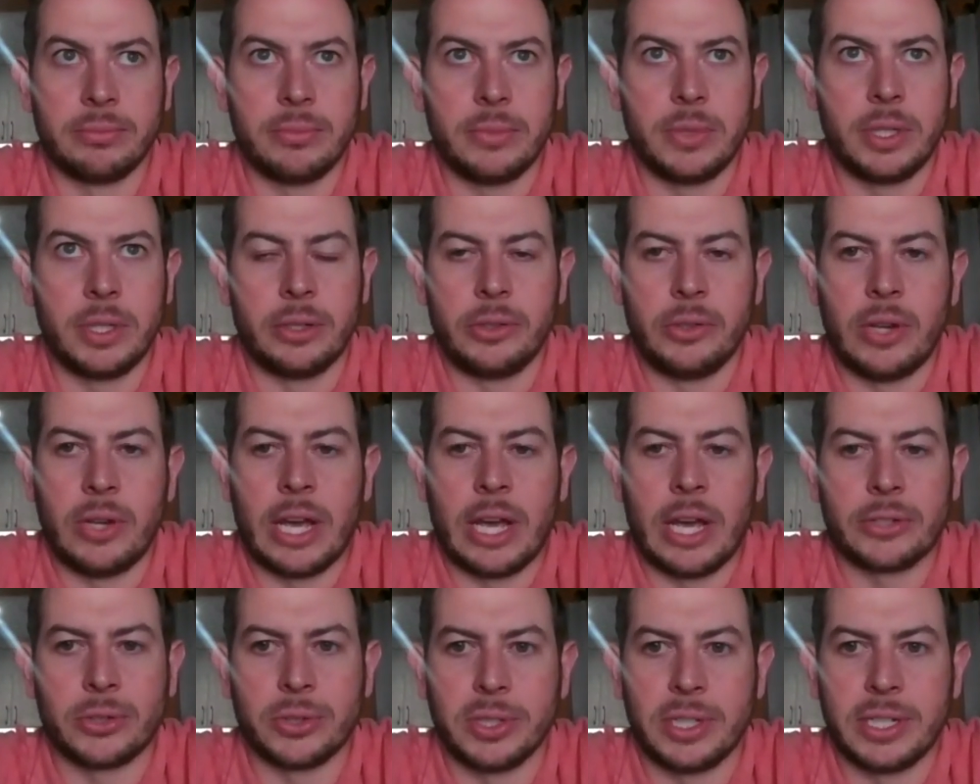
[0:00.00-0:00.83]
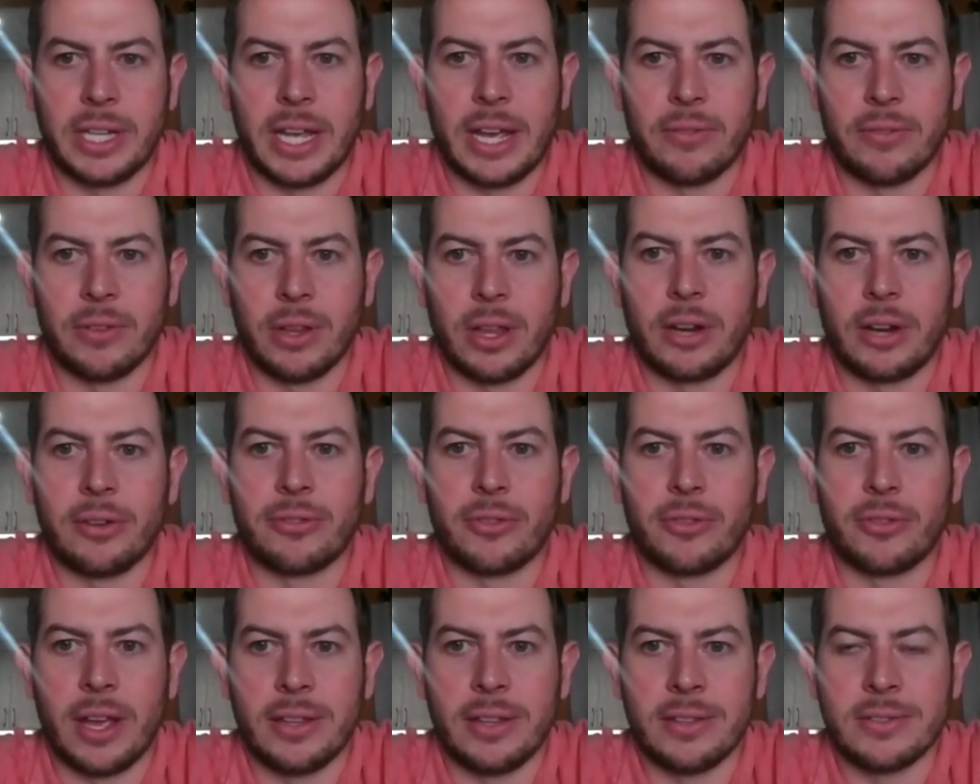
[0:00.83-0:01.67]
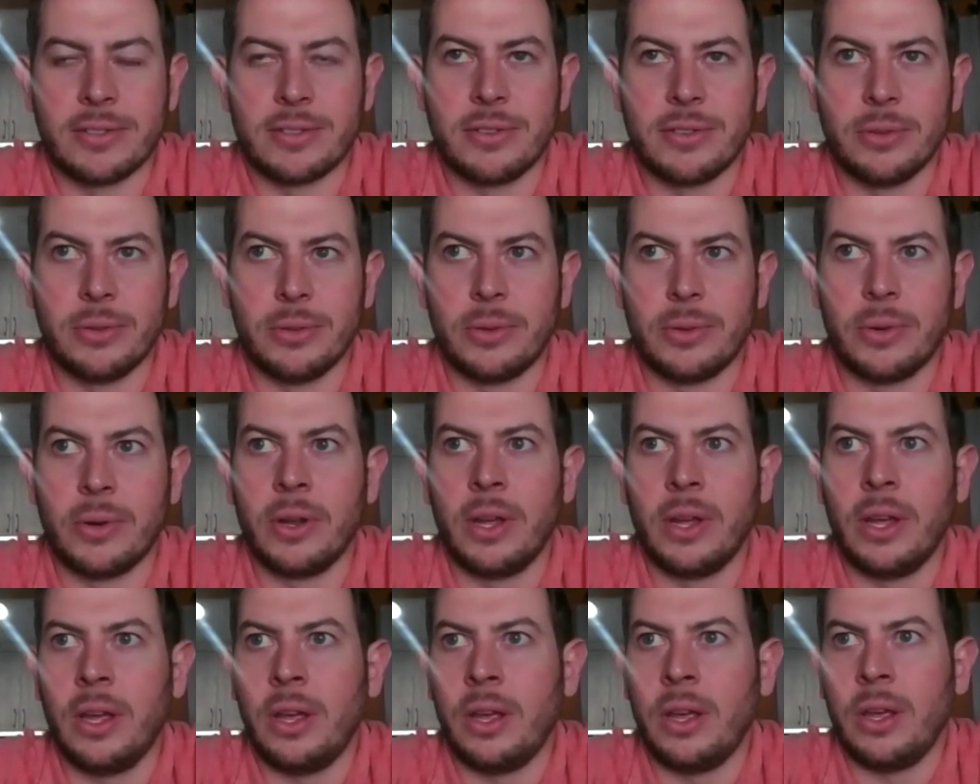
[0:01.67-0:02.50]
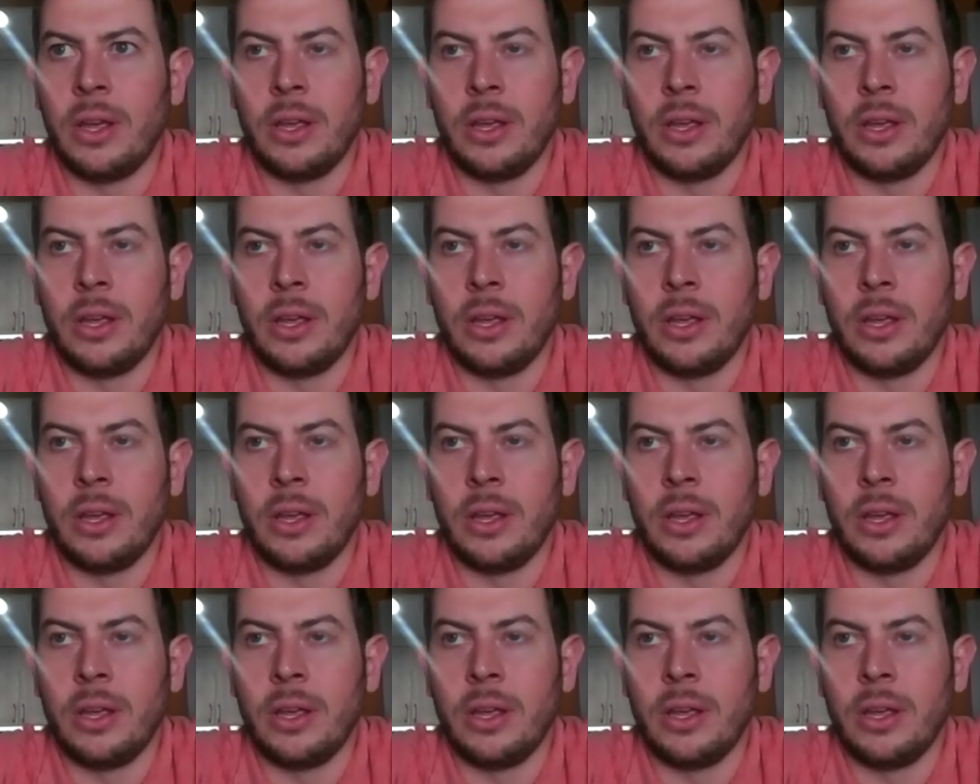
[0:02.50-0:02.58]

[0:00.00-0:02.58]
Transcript: You know, you naturally have a lot of friends who